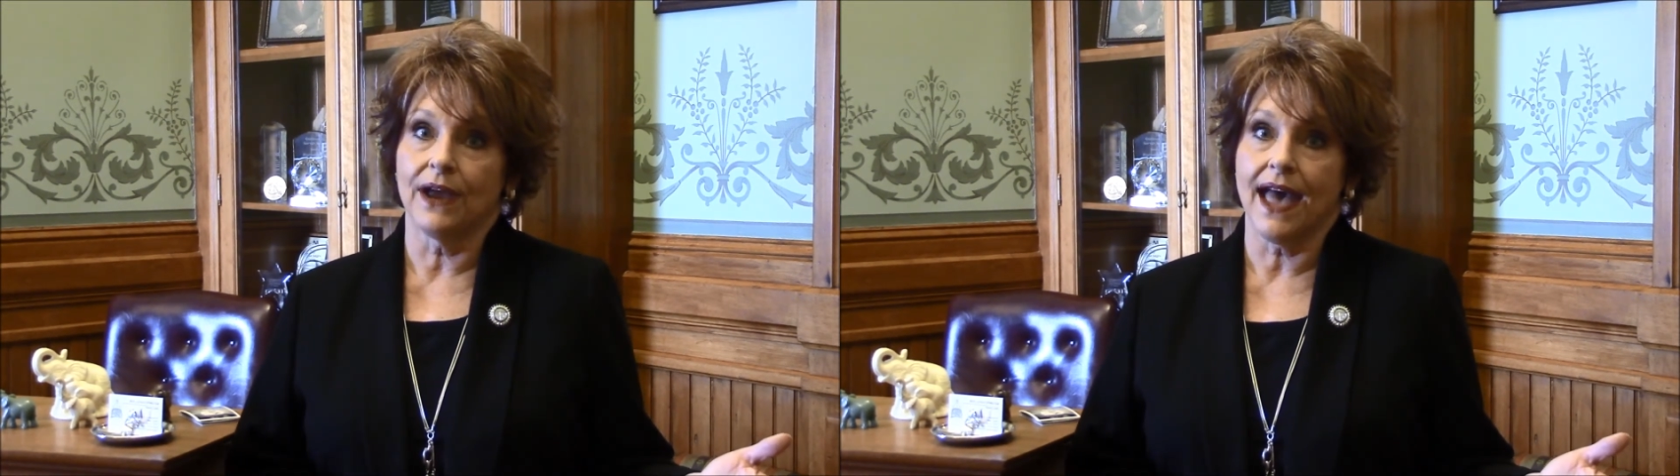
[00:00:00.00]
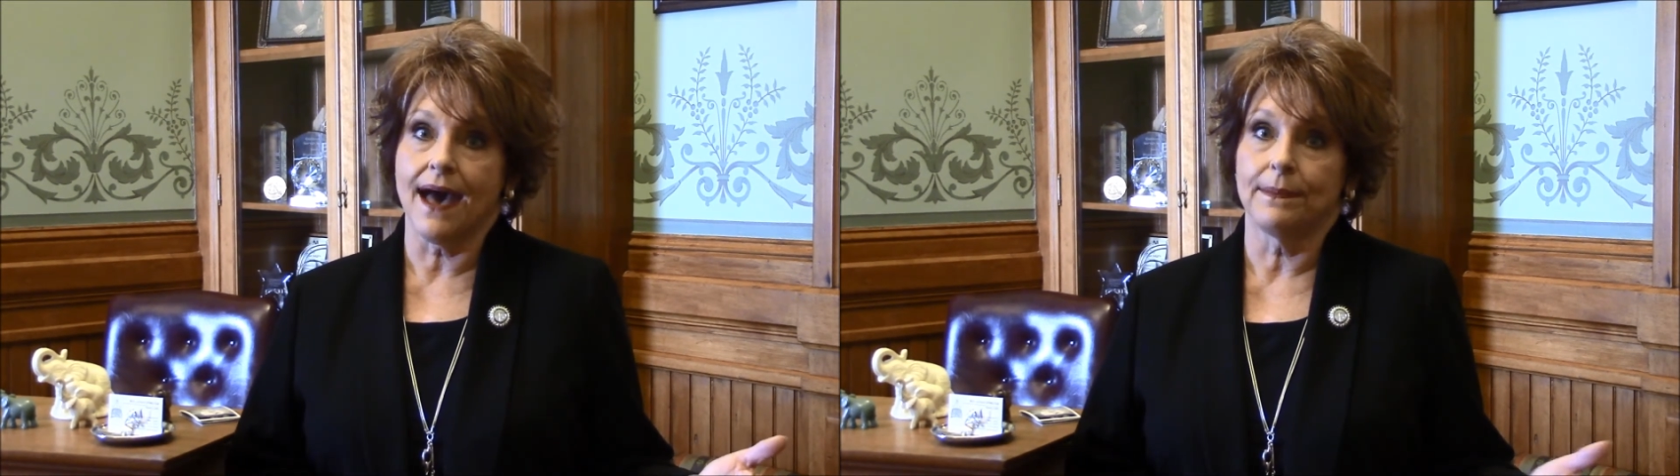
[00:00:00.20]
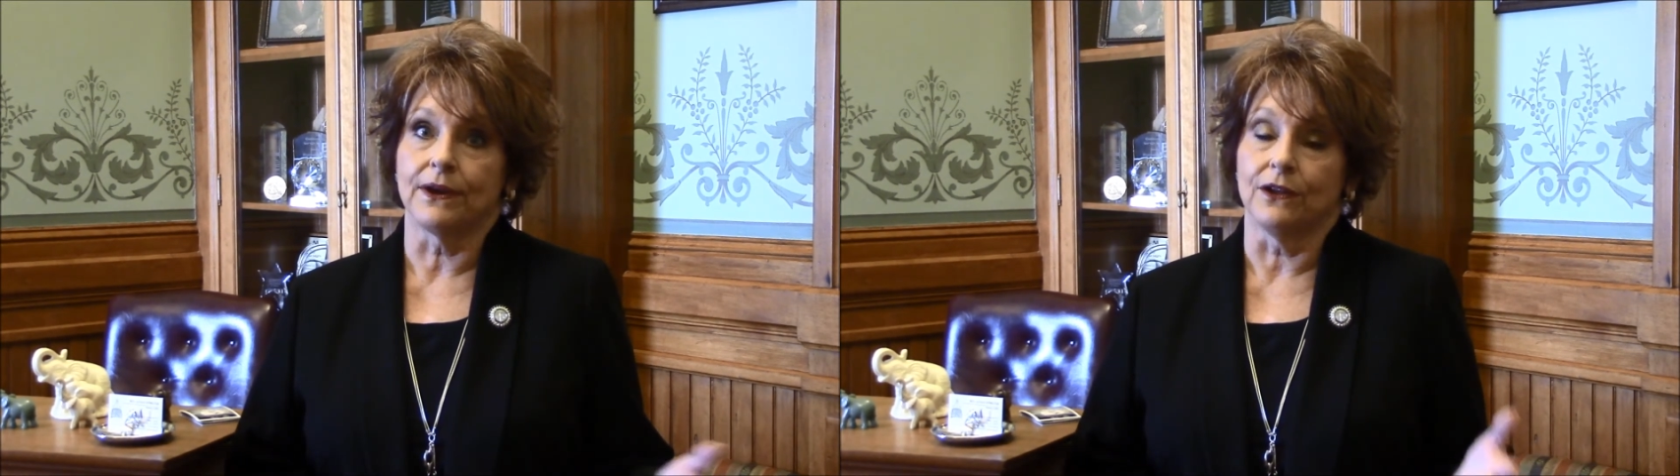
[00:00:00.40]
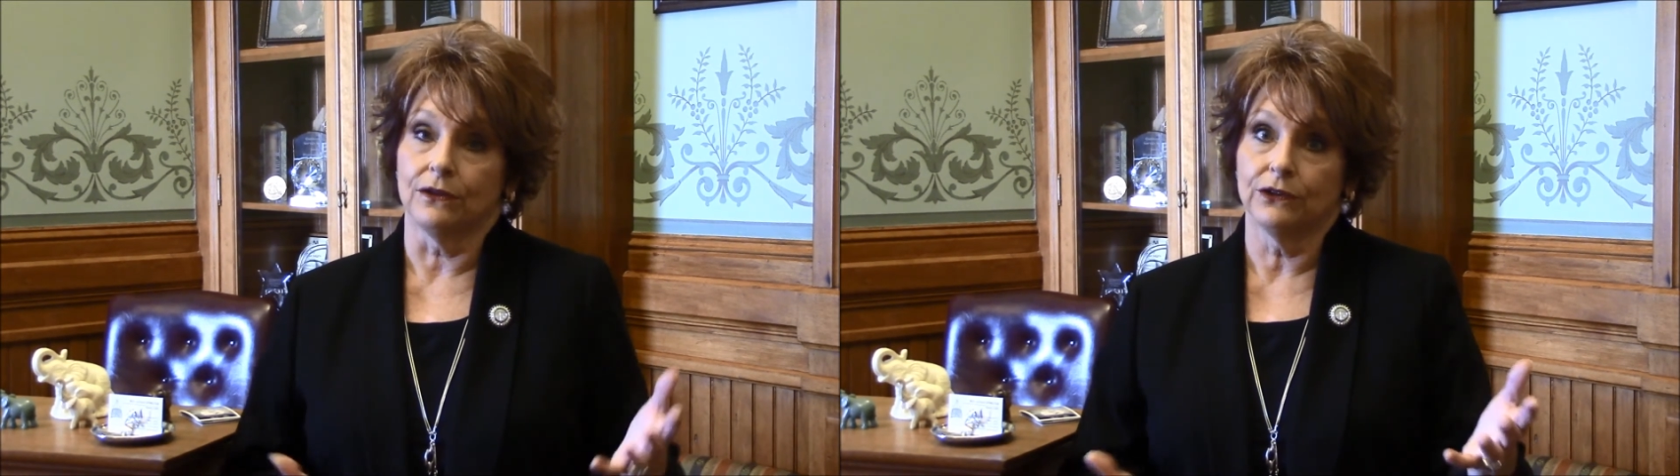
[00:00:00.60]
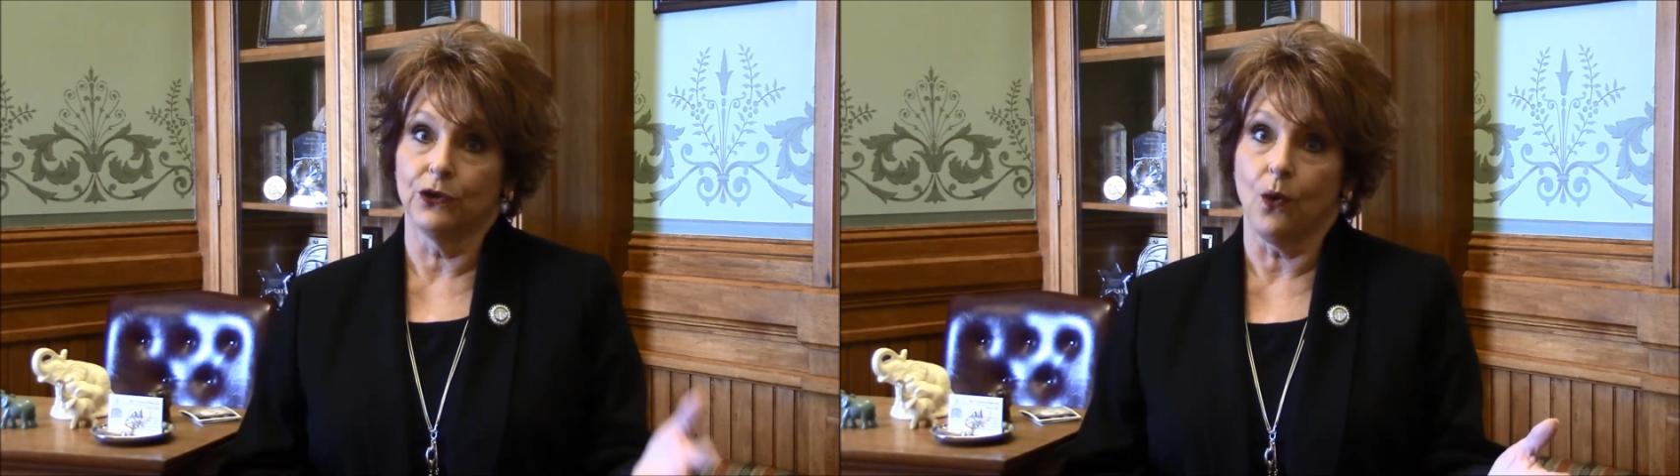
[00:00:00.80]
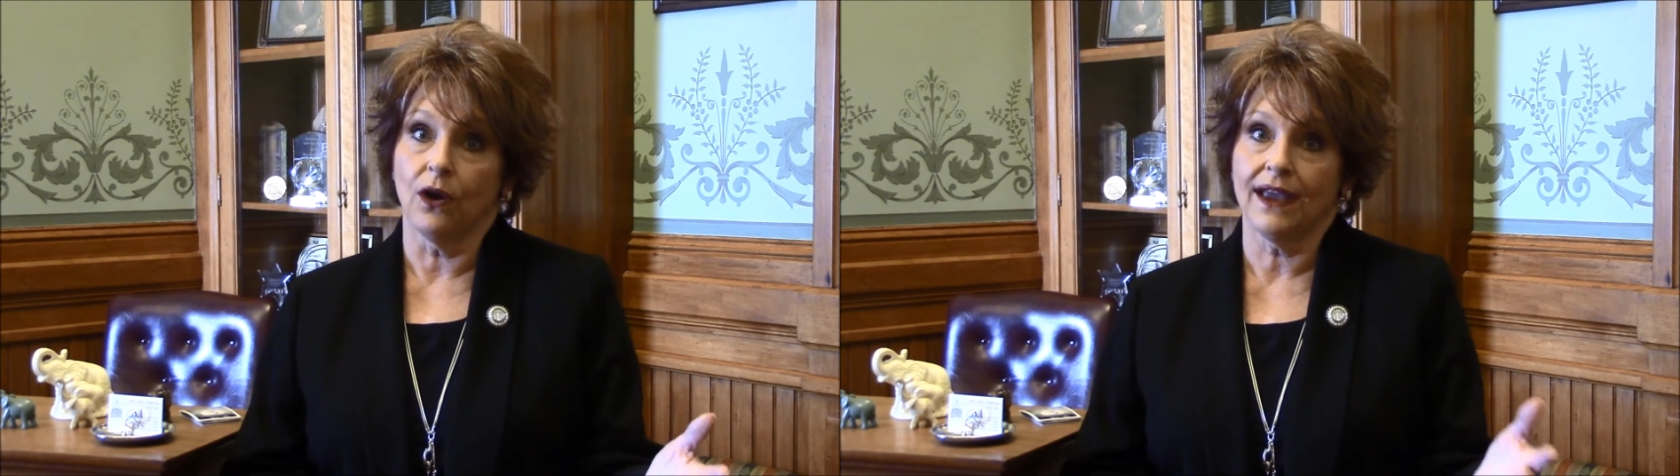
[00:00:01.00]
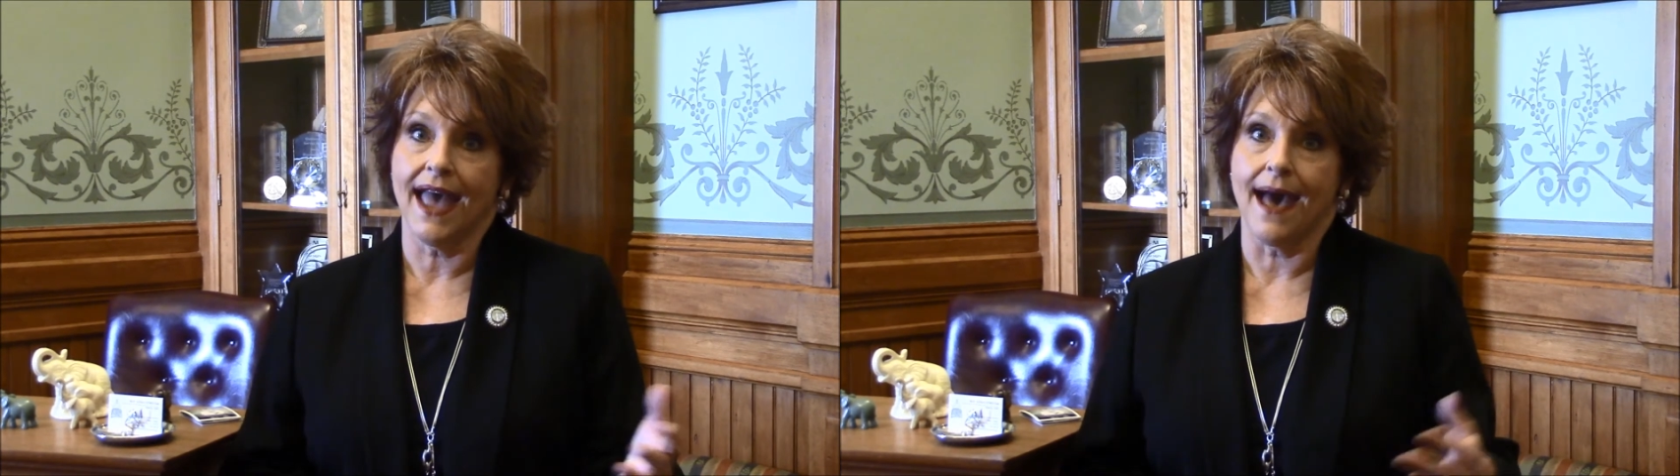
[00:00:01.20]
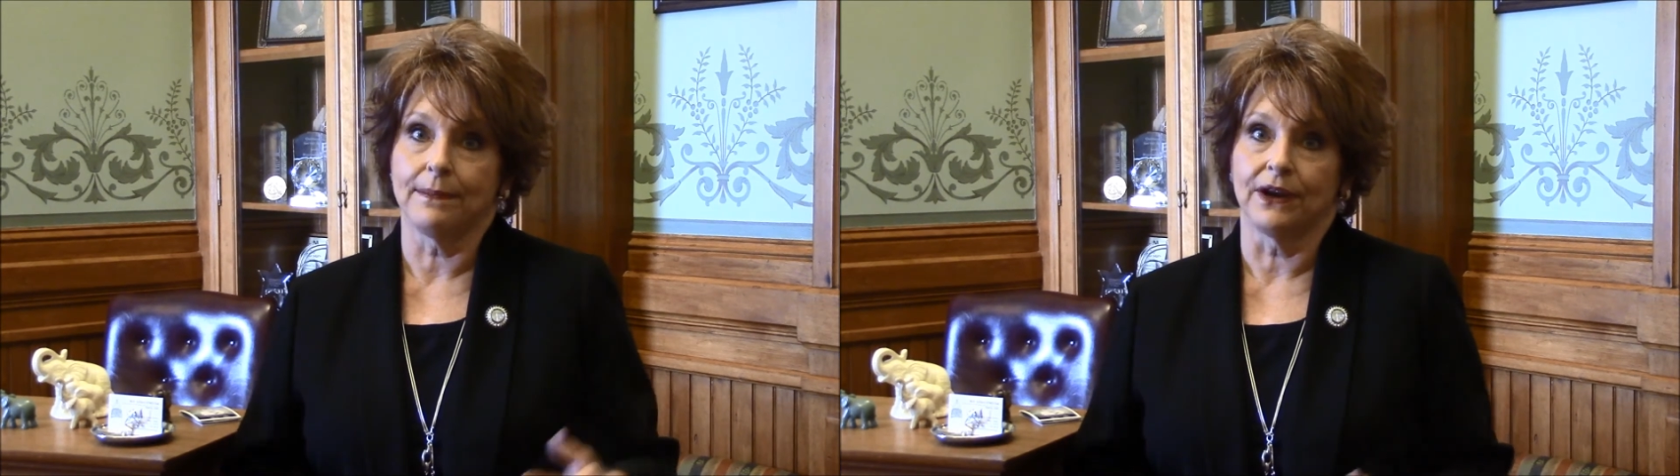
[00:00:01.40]
Capitol, your
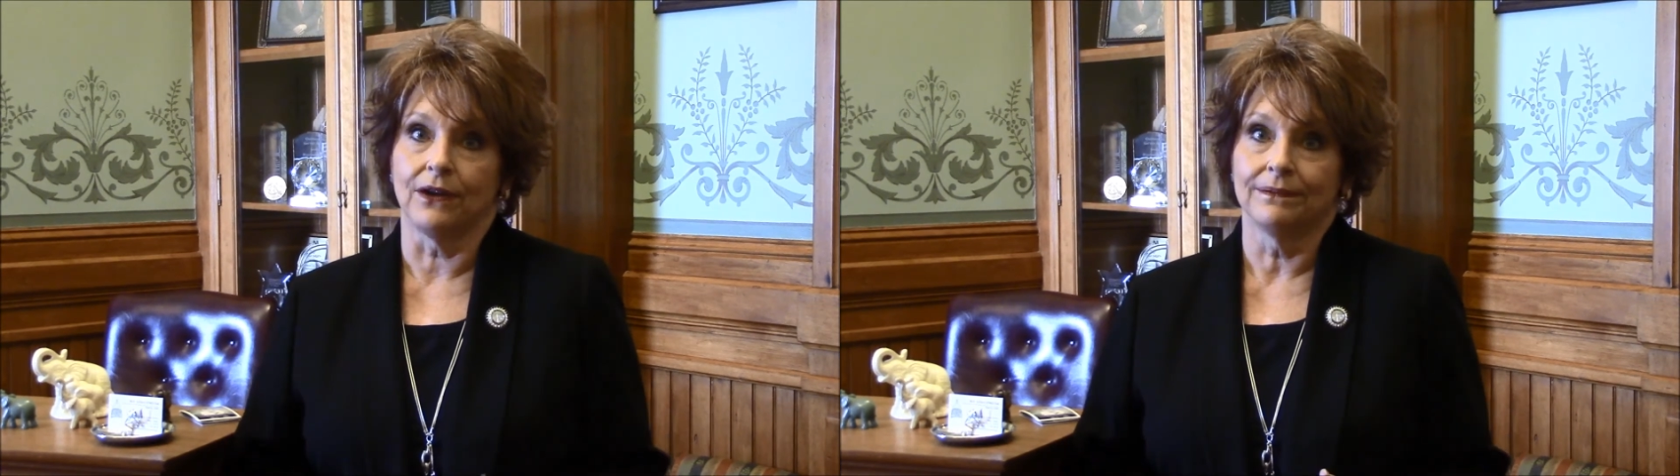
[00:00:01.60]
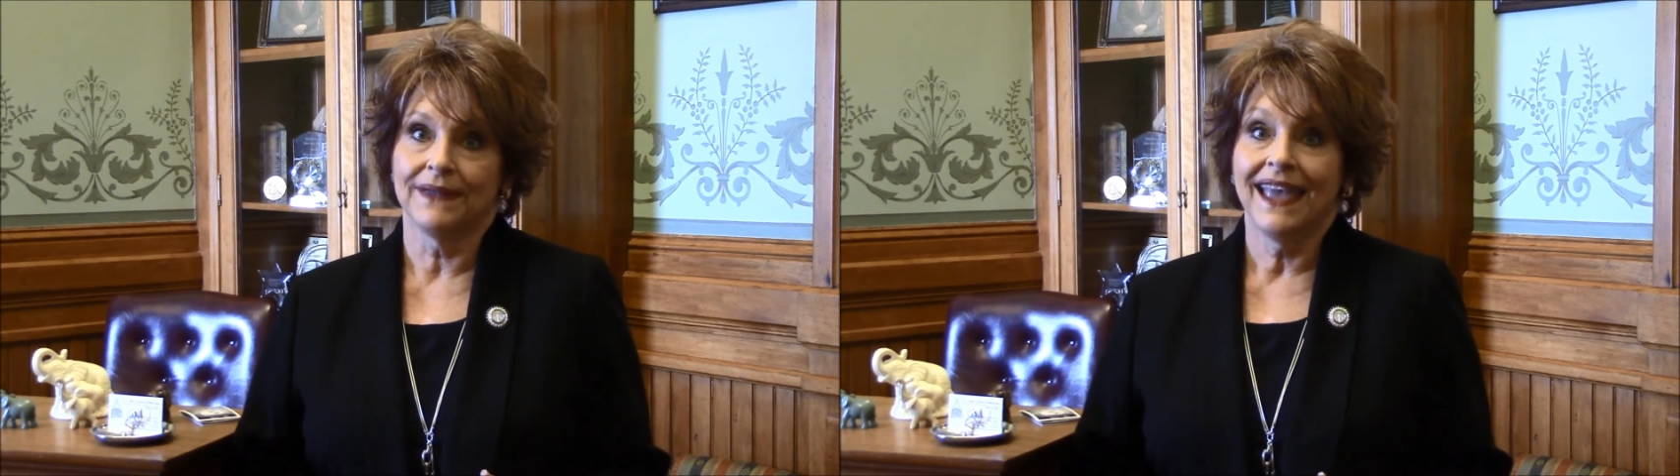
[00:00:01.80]
Capitol,